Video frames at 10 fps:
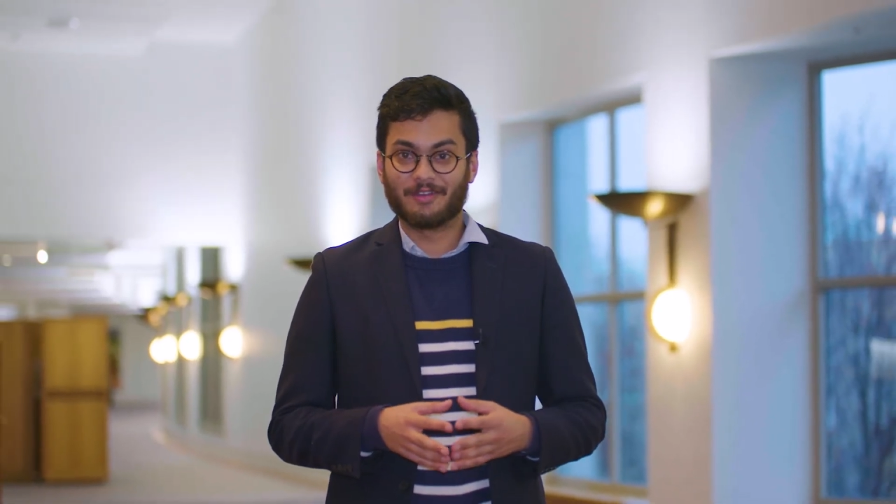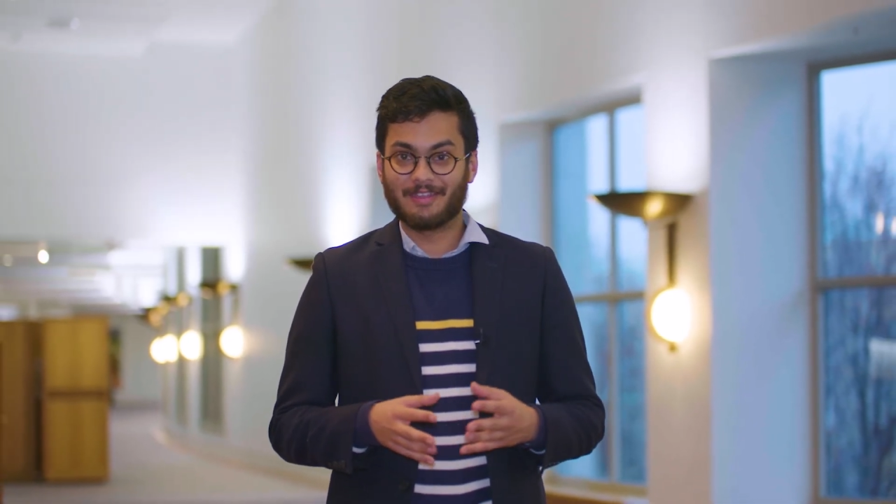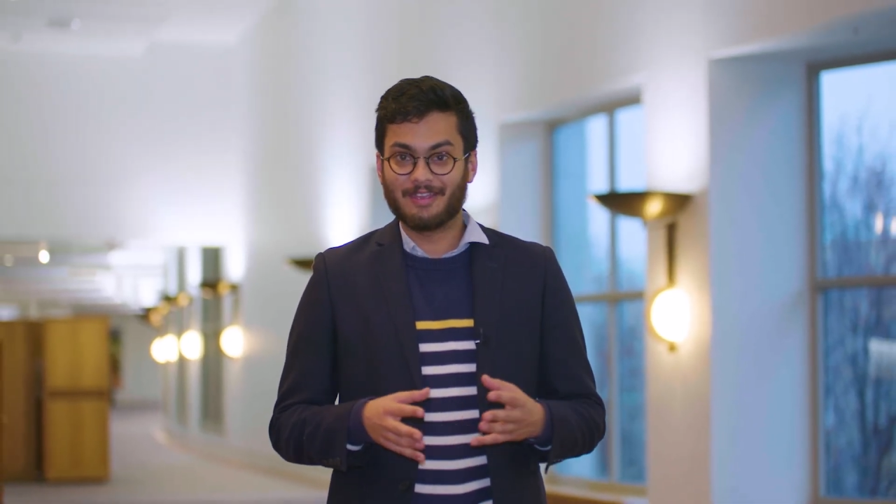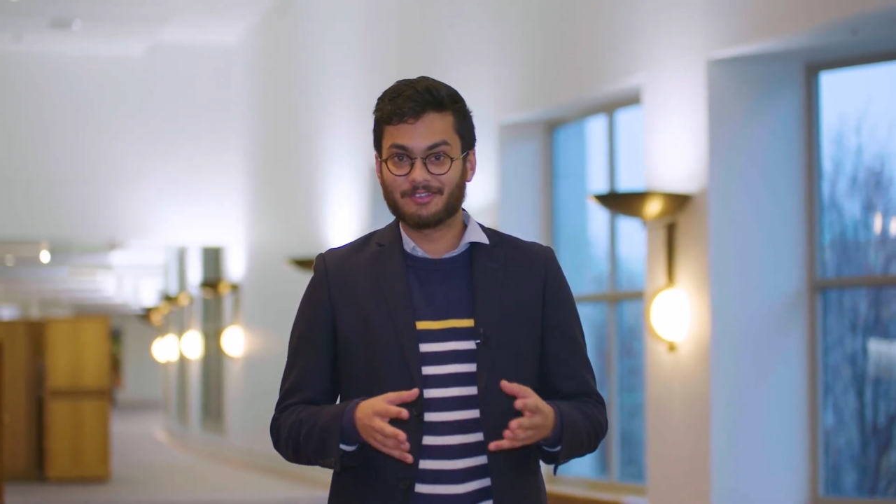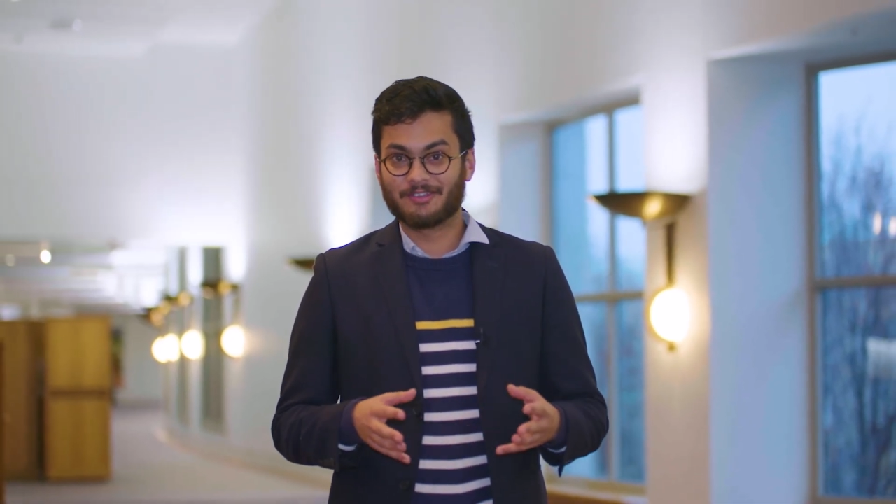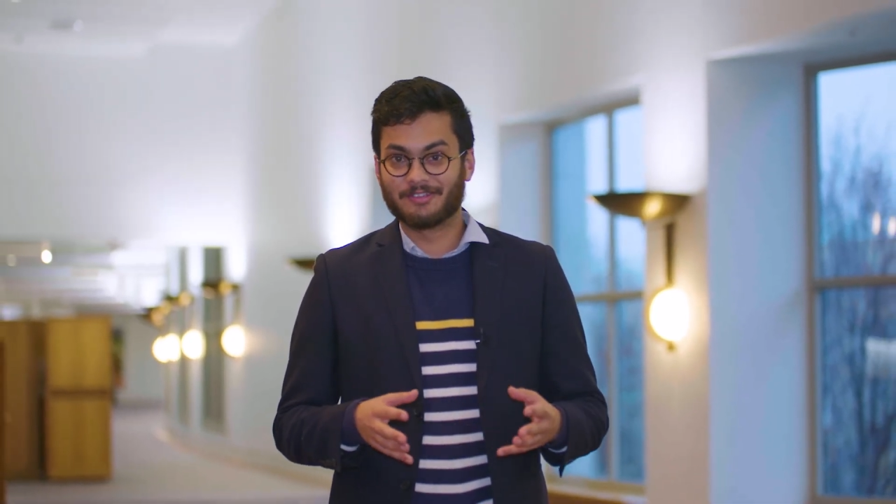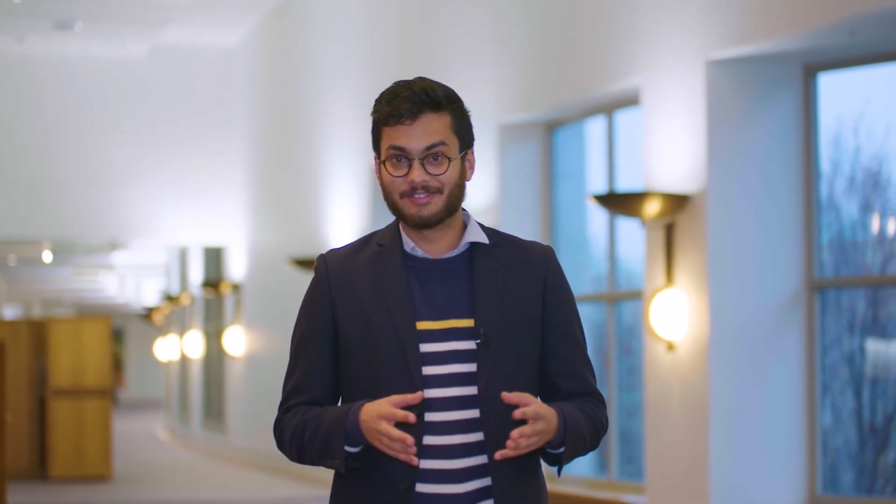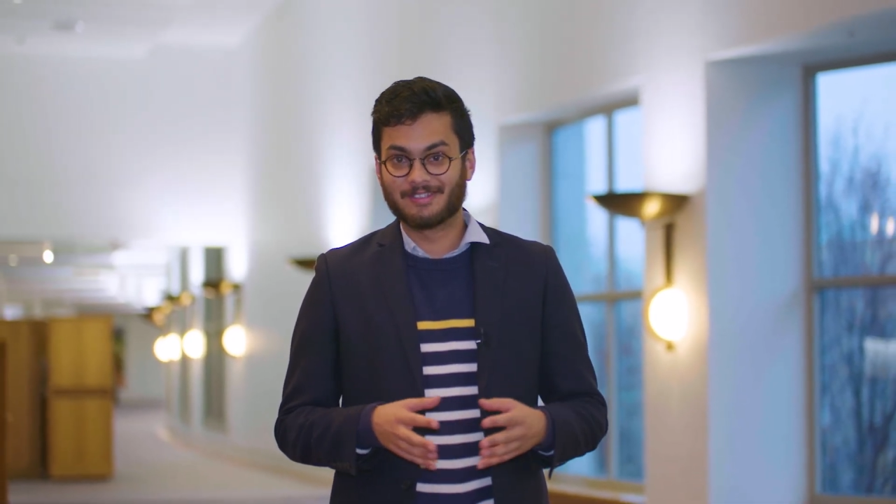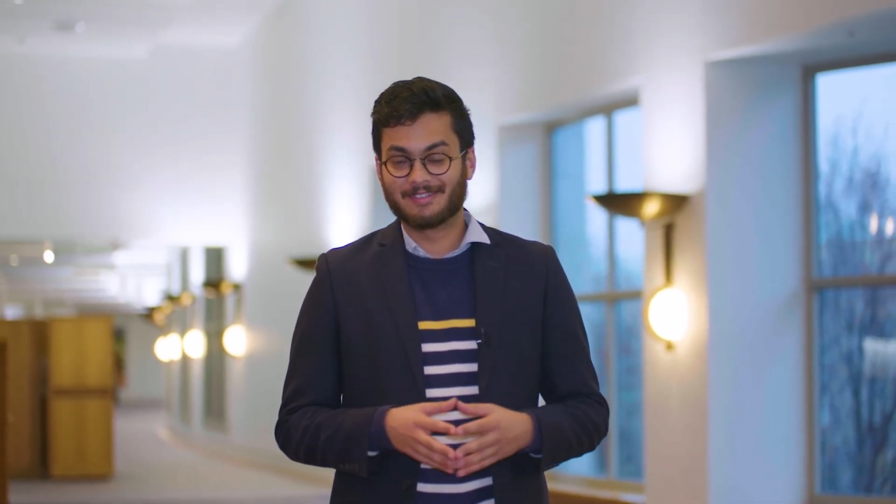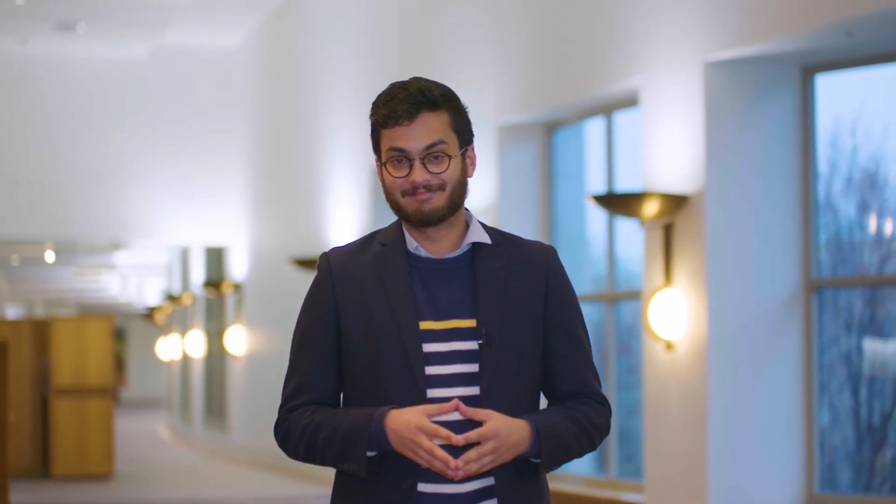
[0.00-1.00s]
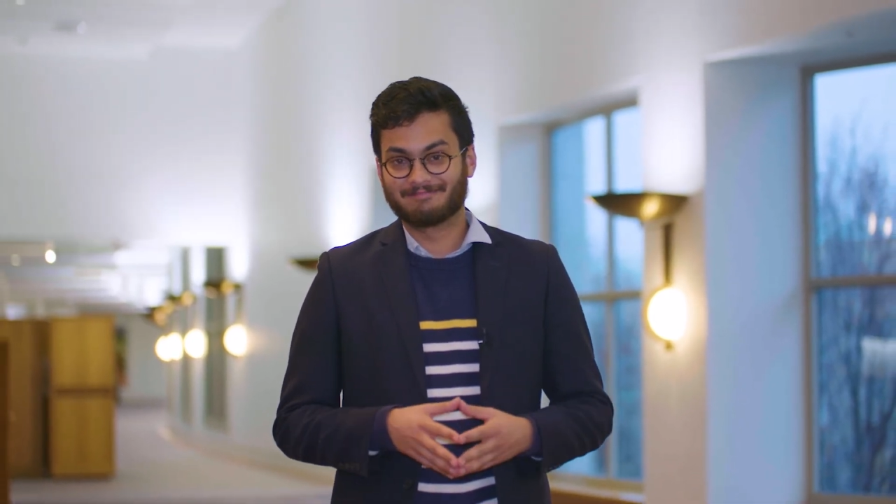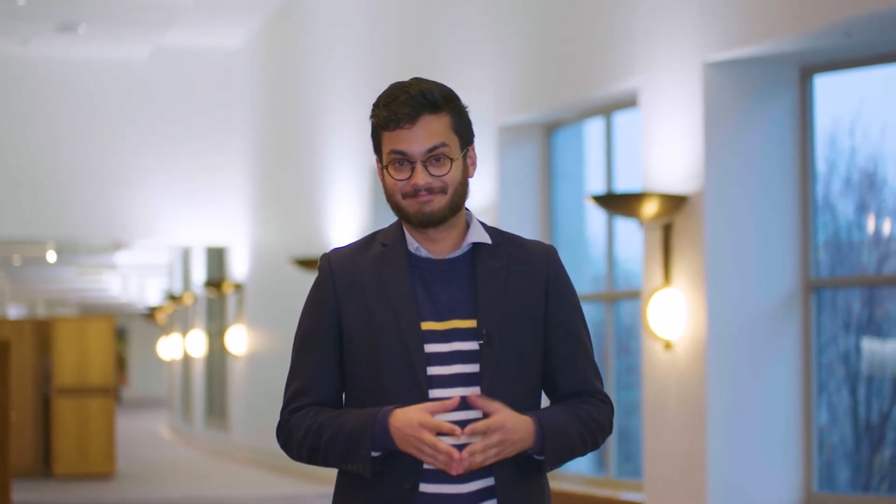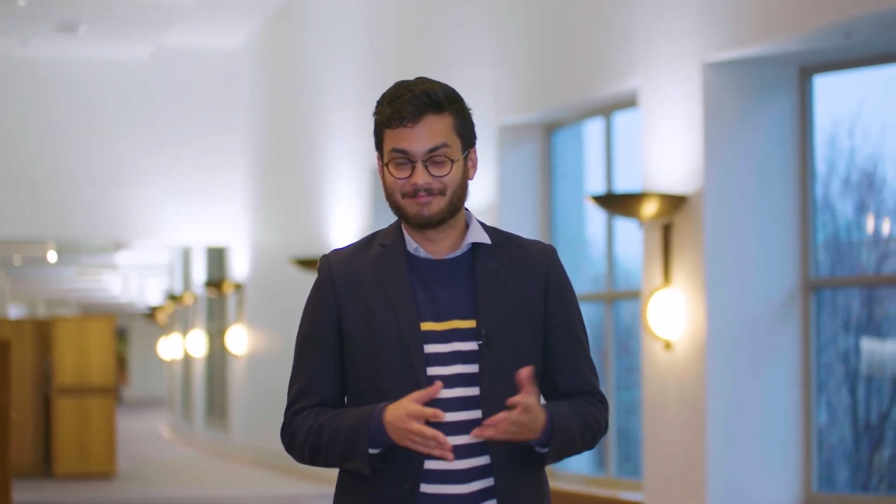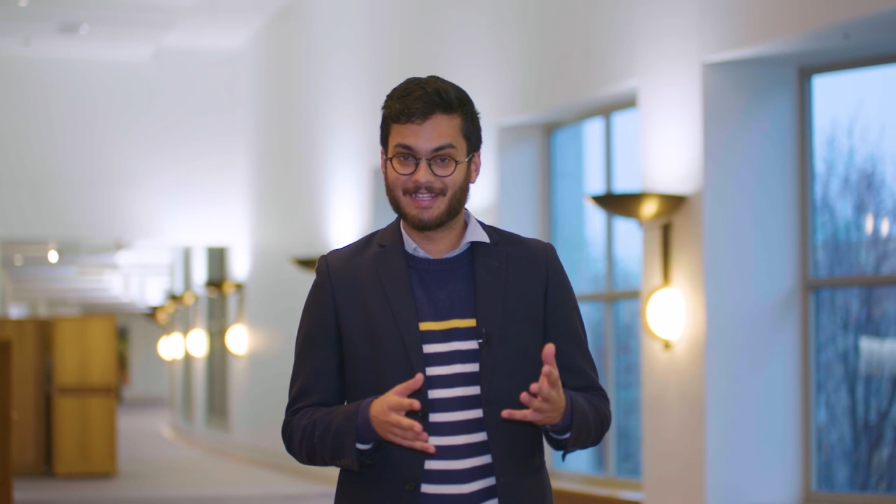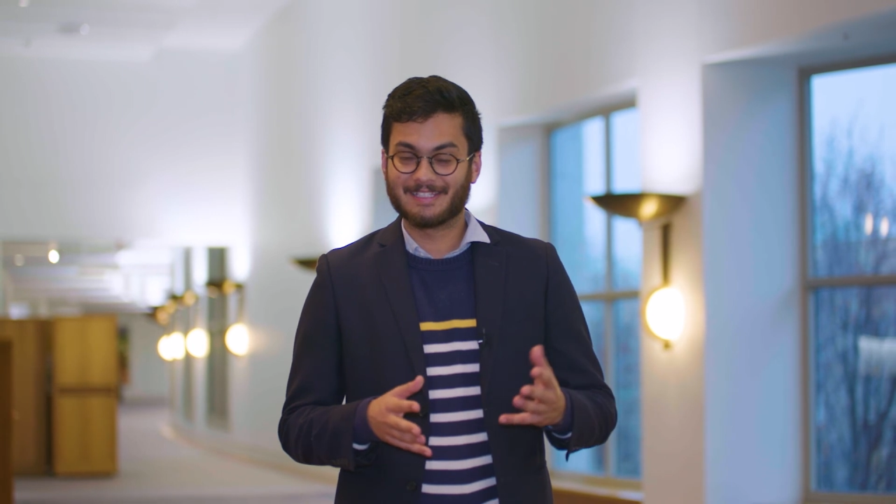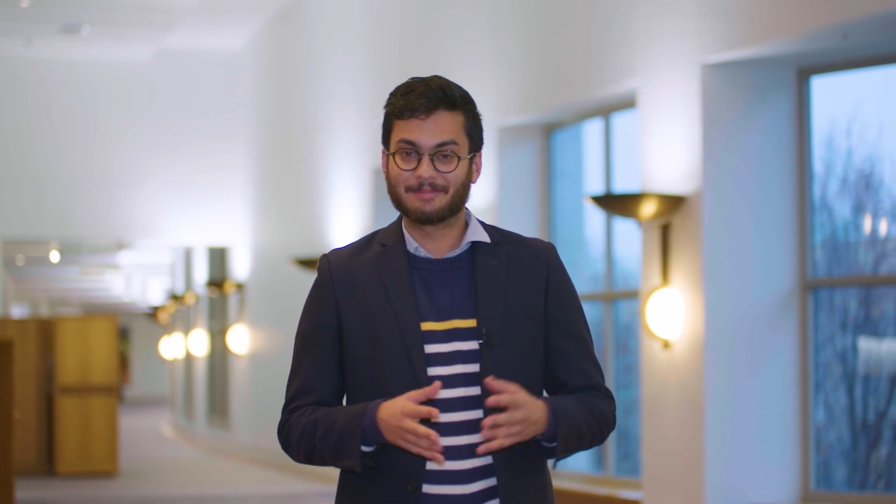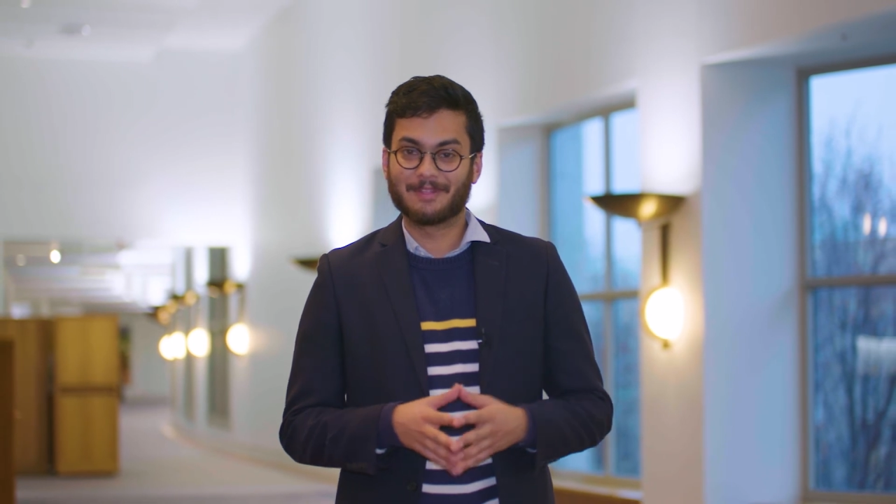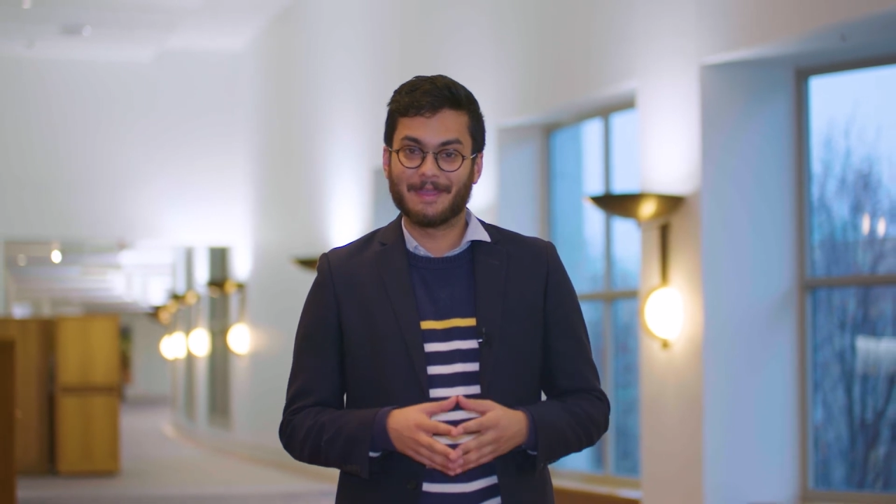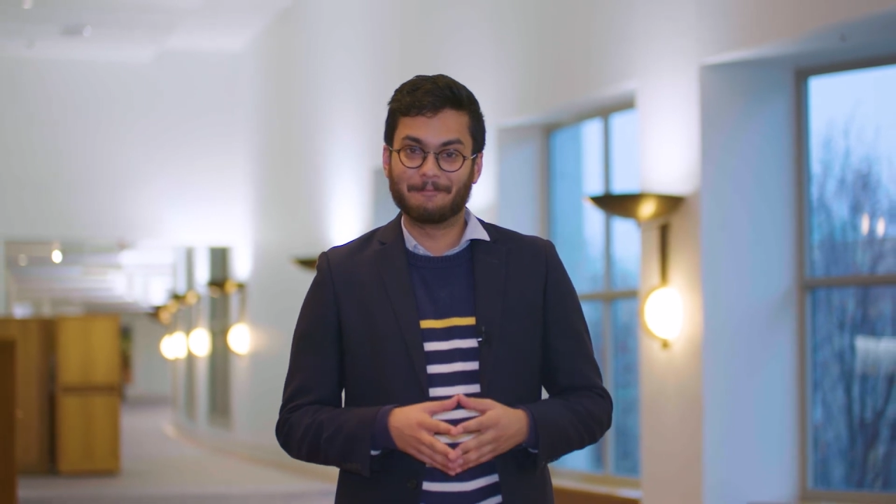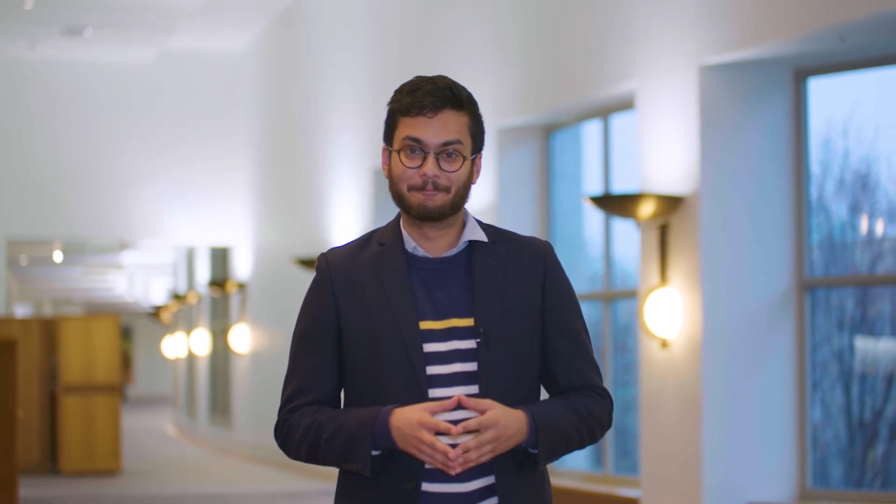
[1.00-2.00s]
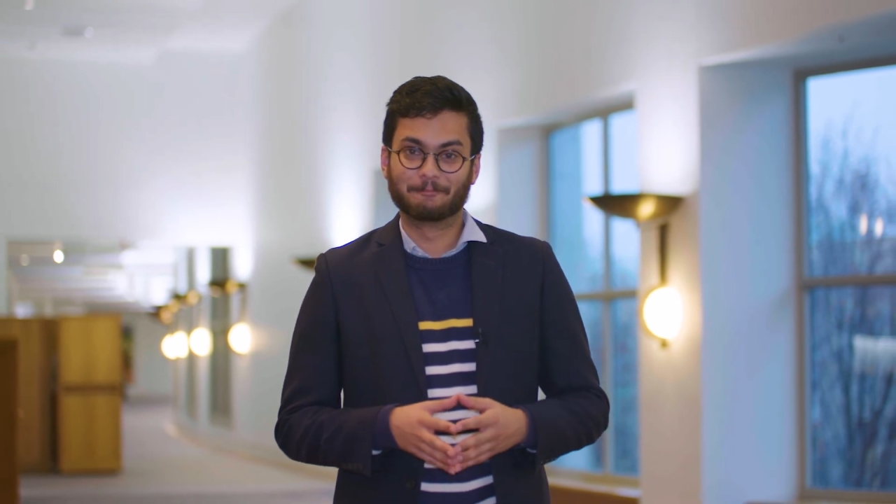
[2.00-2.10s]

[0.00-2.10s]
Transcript: on the issues, well, that's up to them.